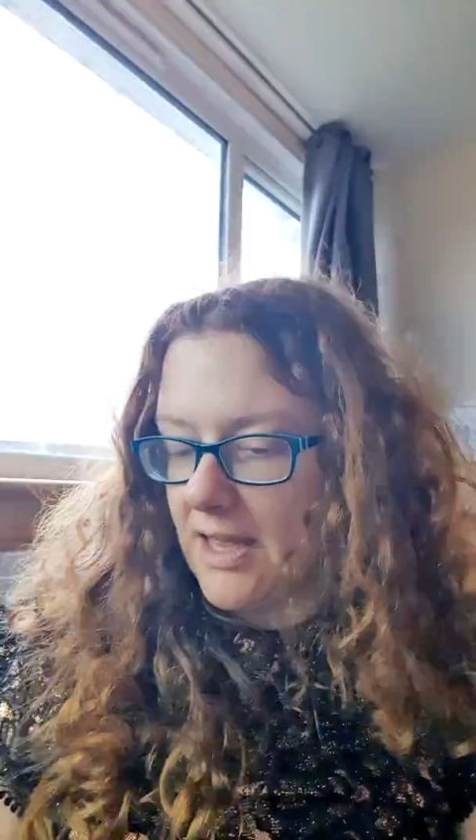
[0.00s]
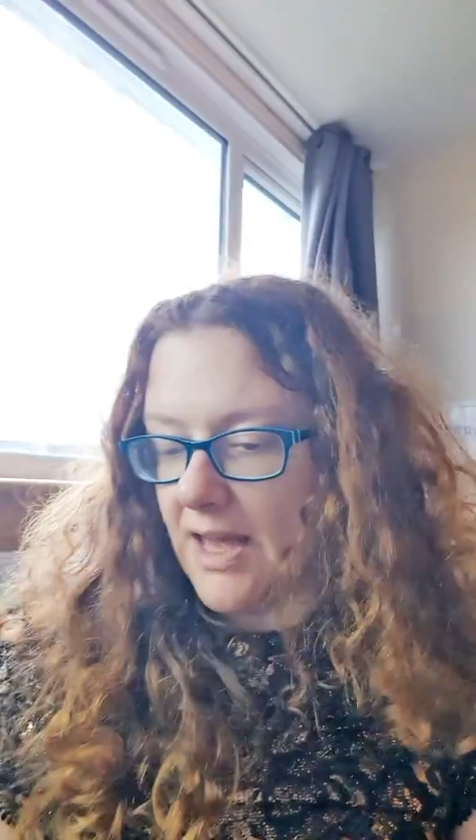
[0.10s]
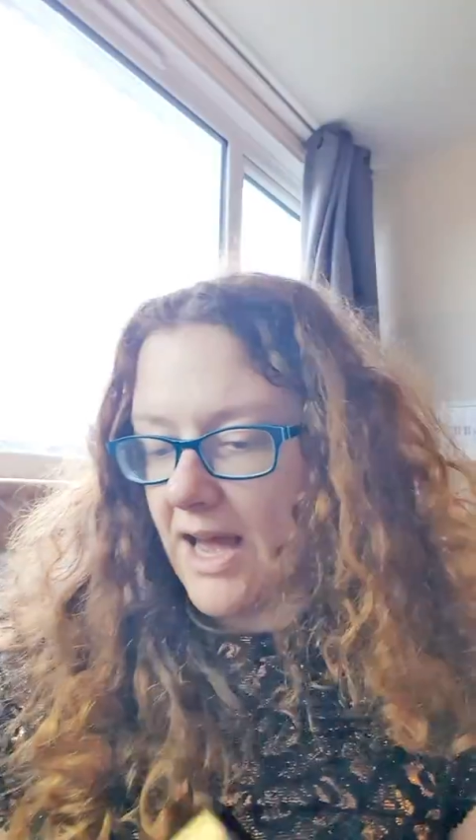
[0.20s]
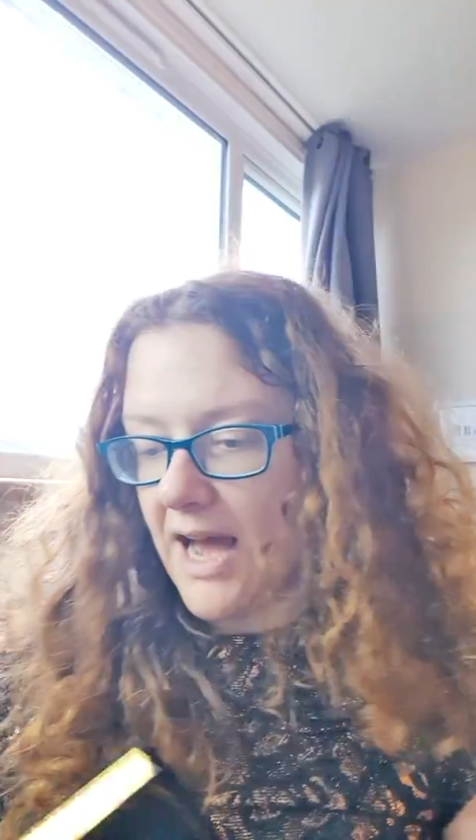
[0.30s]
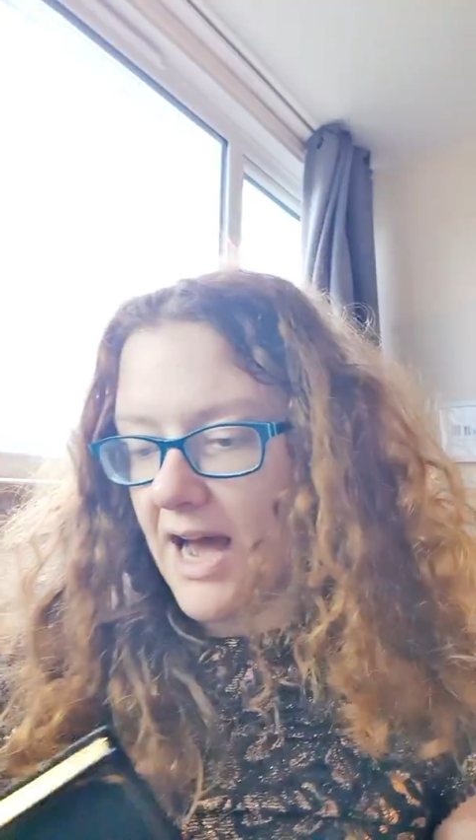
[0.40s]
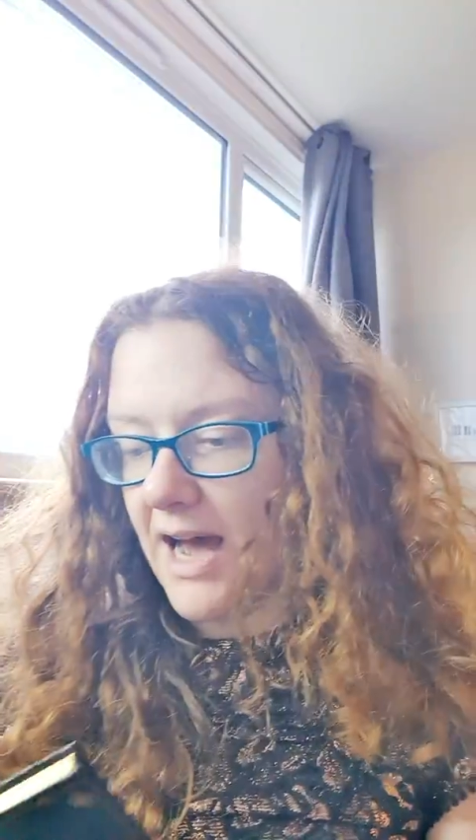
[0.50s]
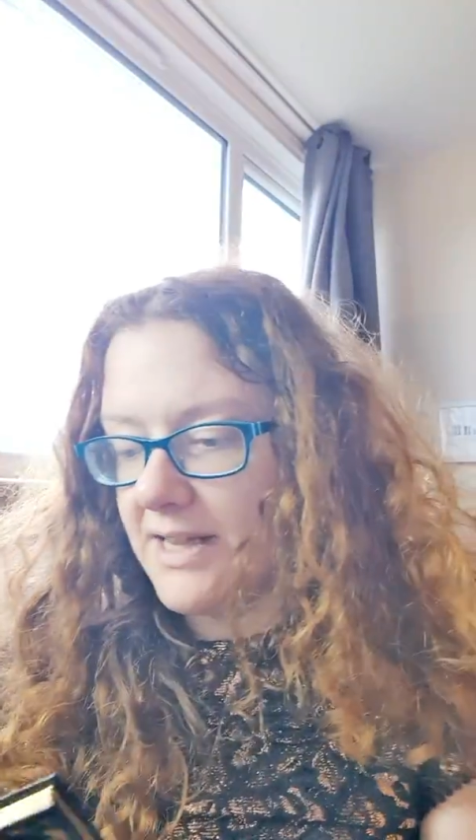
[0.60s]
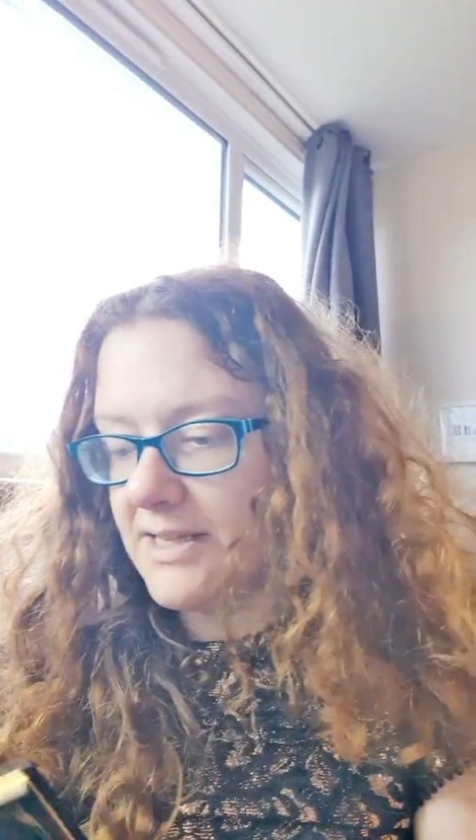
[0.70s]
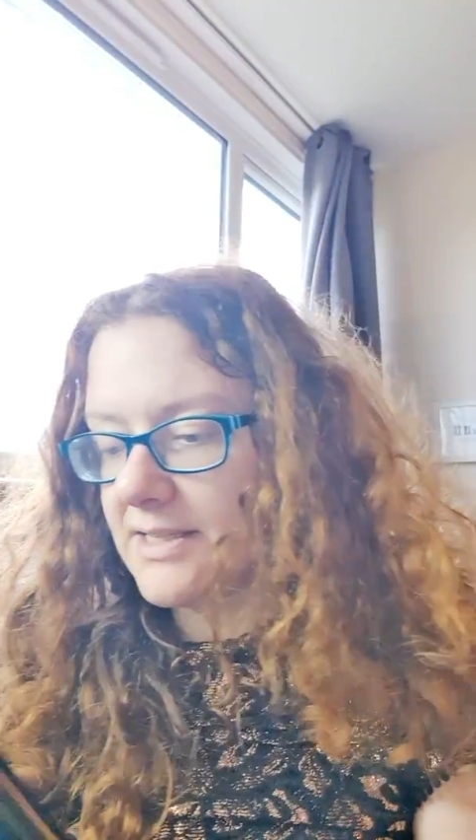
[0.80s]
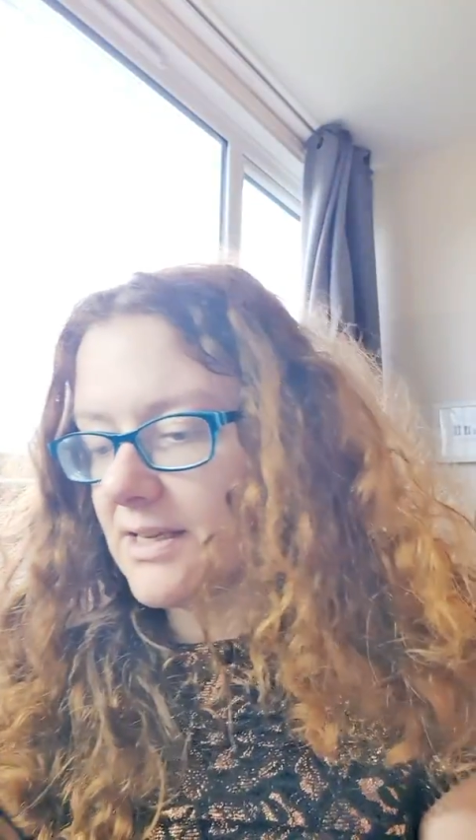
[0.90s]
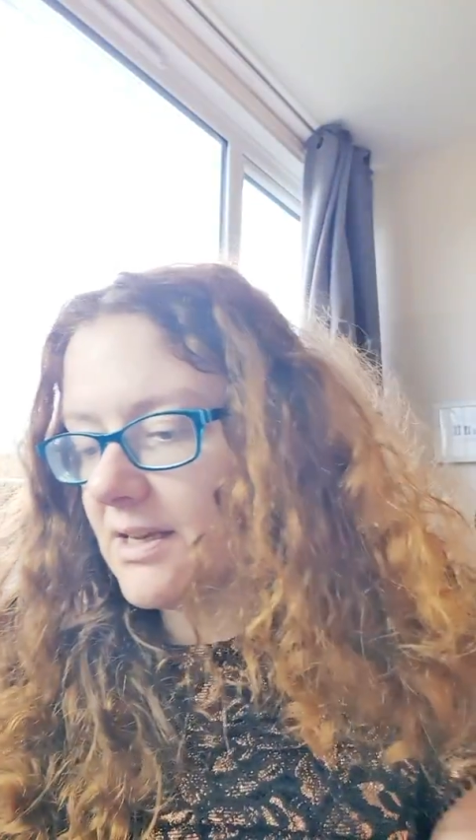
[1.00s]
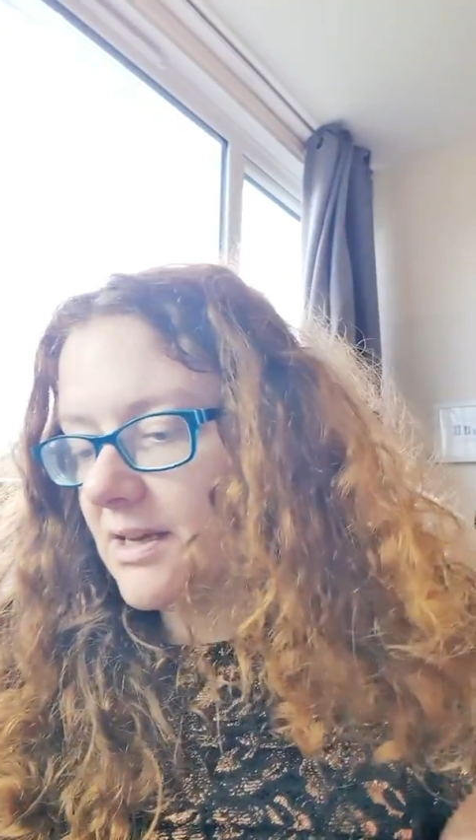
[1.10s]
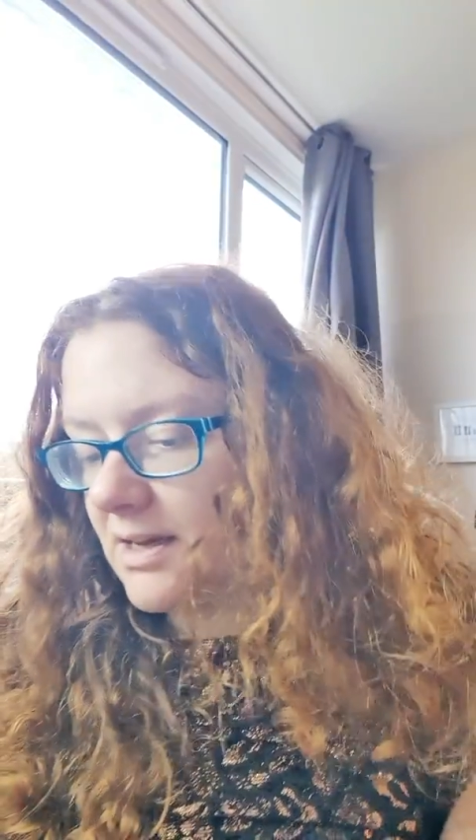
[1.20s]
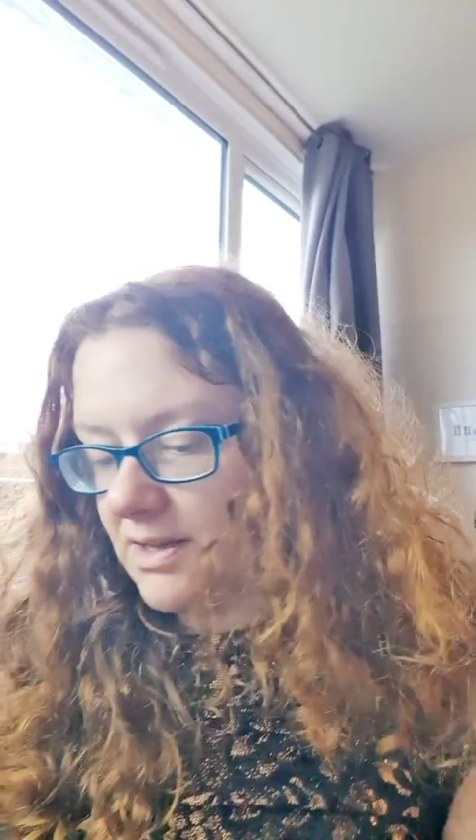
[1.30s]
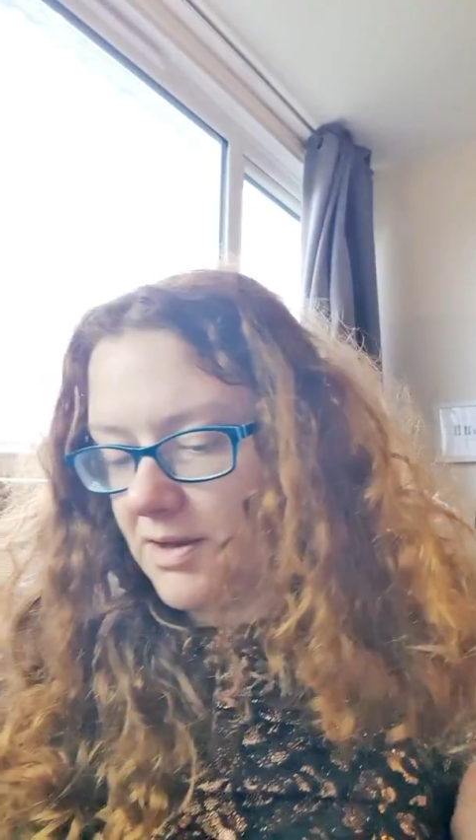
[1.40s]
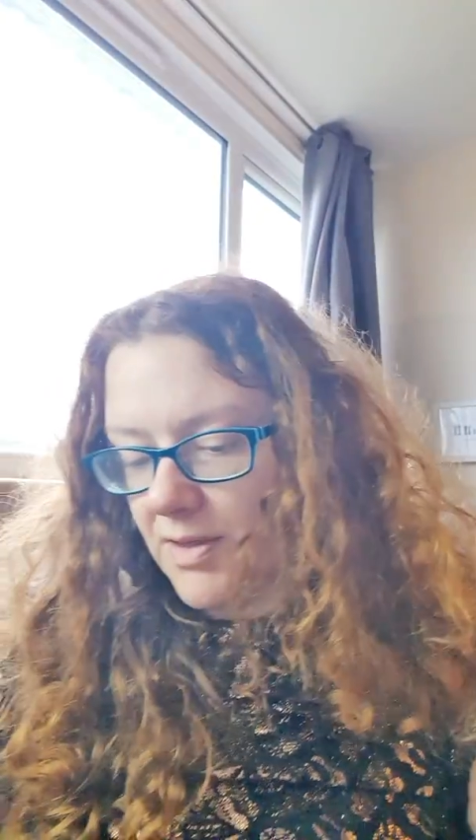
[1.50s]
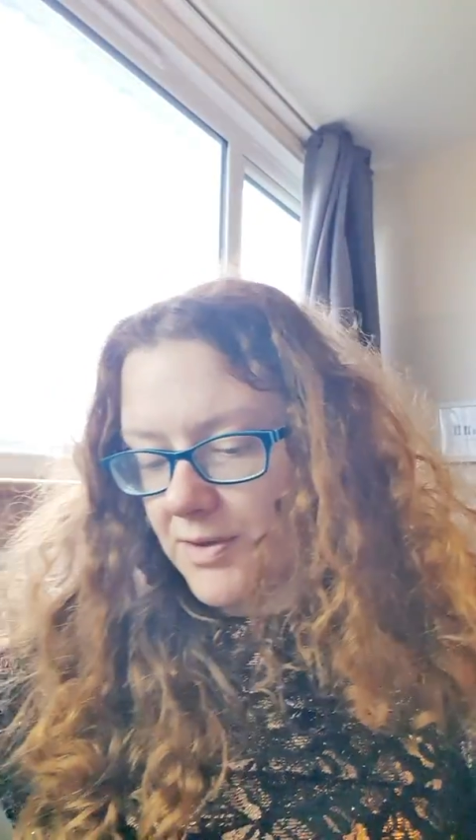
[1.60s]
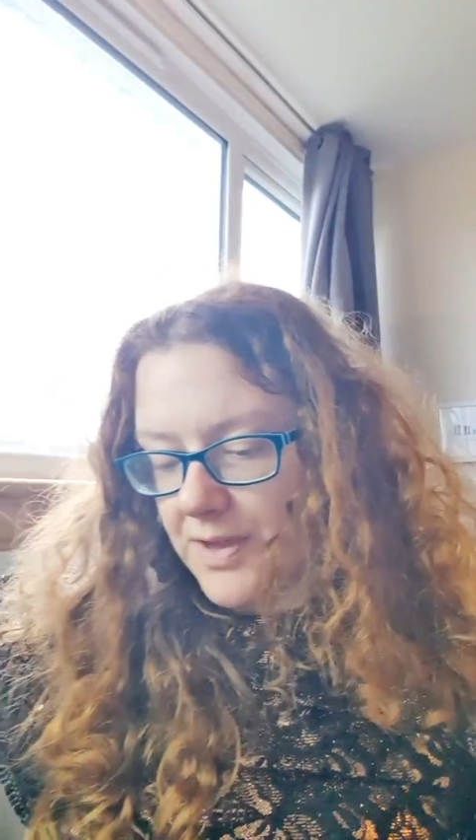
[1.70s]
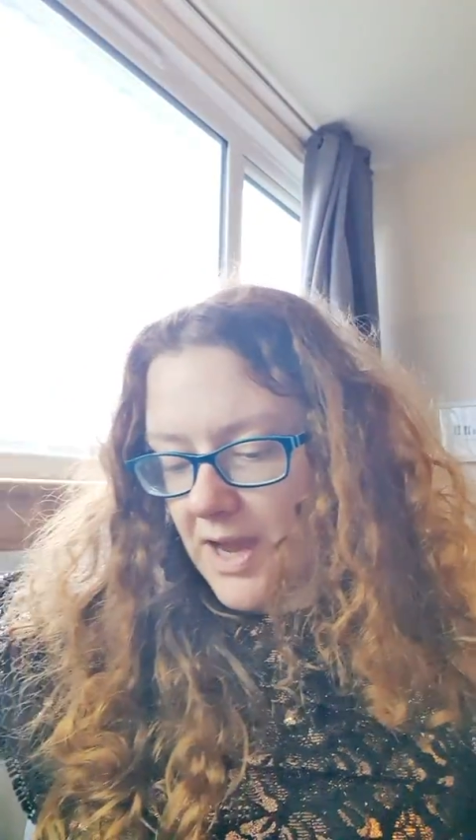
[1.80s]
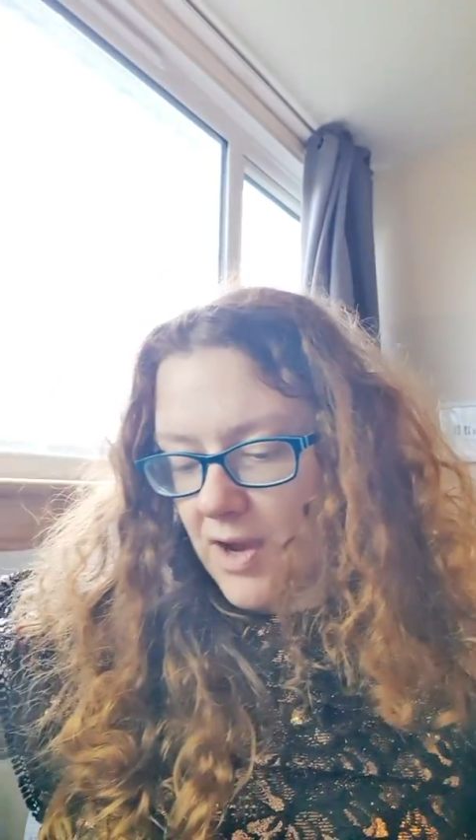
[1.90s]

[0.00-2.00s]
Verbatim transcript: and the other thing